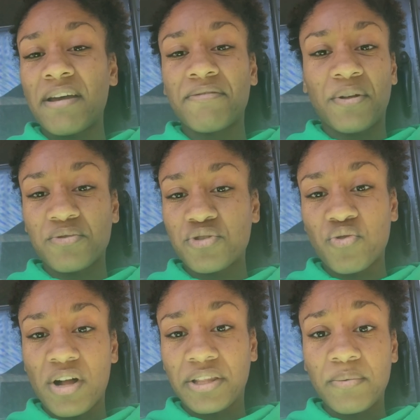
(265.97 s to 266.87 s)
I felt
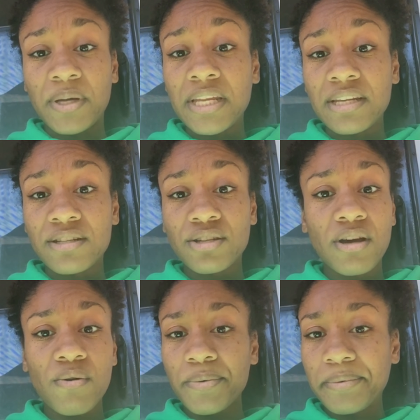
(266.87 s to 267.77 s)
strongly we needed to
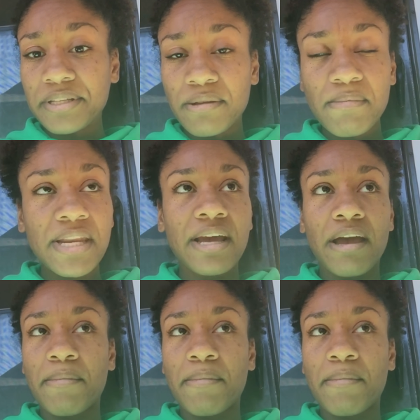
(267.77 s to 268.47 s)
go. We went to the meeting.